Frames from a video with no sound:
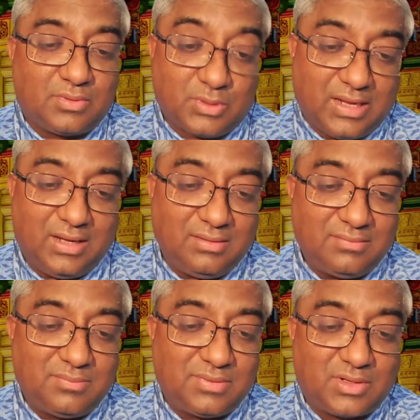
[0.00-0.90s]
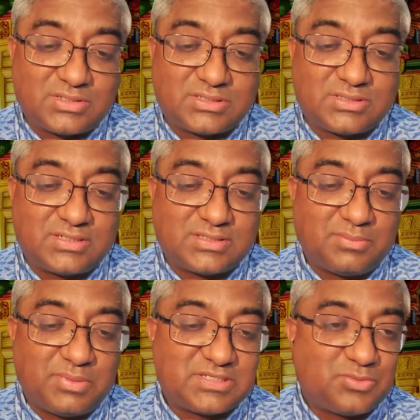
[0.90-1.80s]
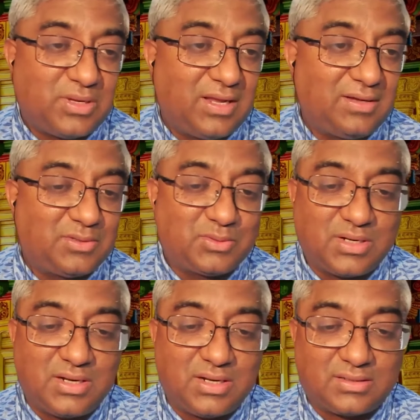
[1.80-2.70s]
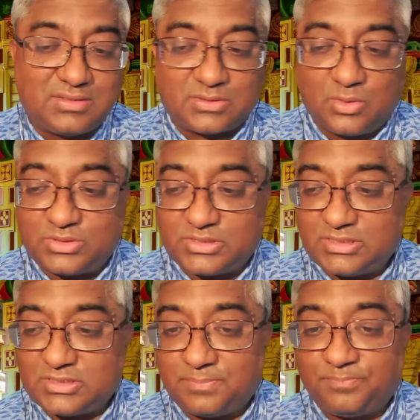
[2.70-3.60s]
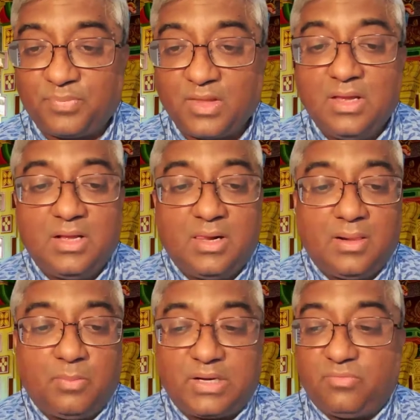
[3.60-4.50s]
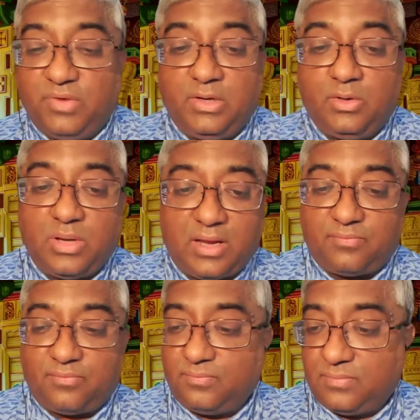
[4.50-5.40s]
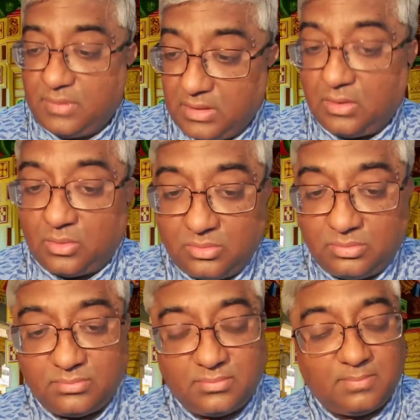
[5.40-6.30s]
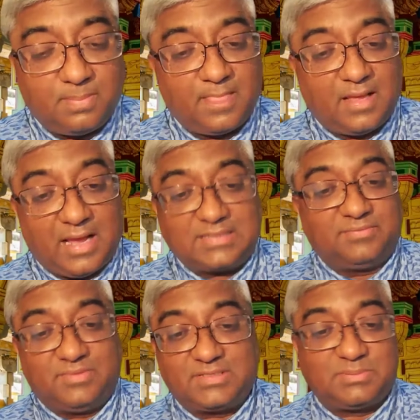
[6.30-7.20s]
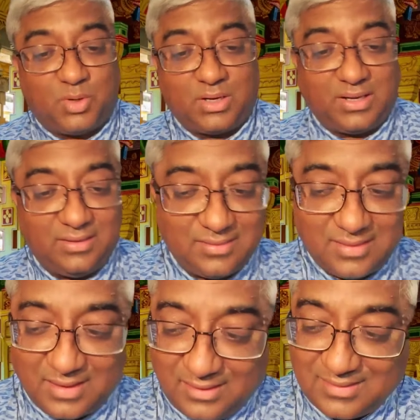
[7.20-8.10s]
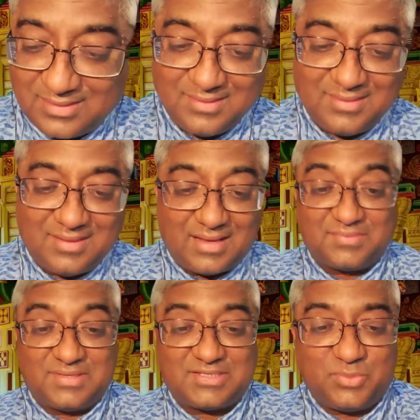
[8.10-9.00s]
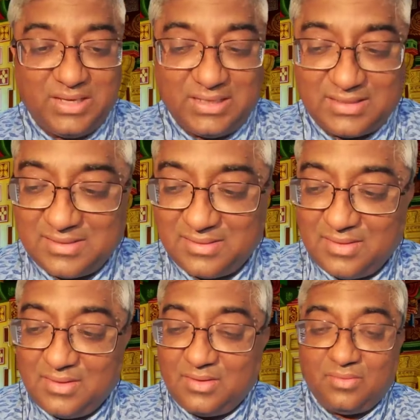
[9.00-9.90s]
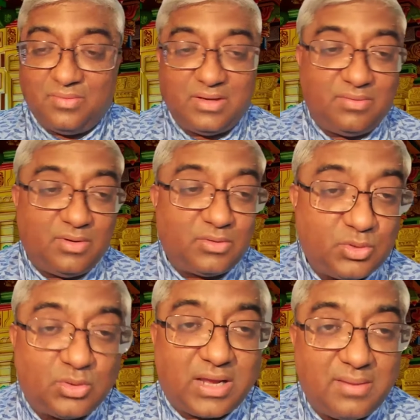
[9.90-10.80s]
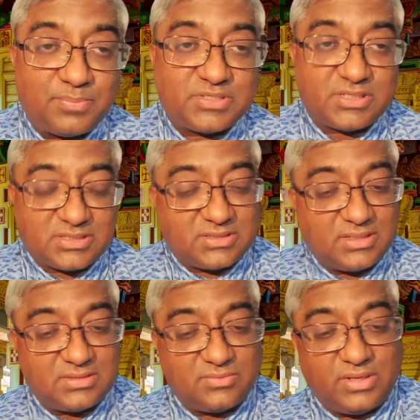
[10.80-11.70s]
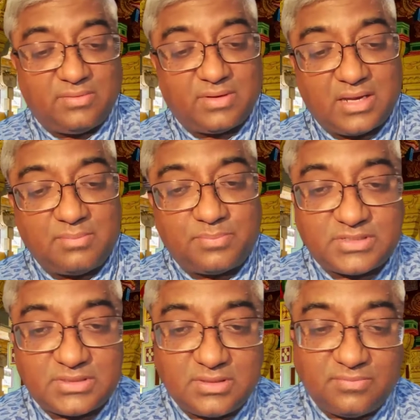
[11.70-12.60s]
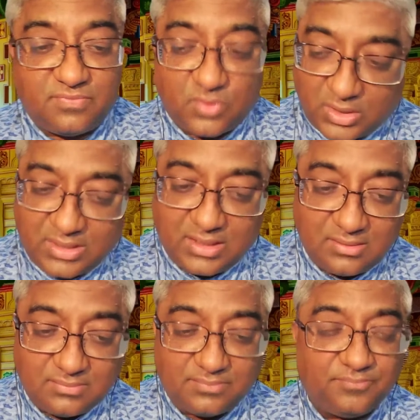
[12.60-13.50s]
today, because that's the best way to conduct these courses. But we do have now, as of this morning, right, as of this week, we have now 2 campuses. We have a campus in Florida,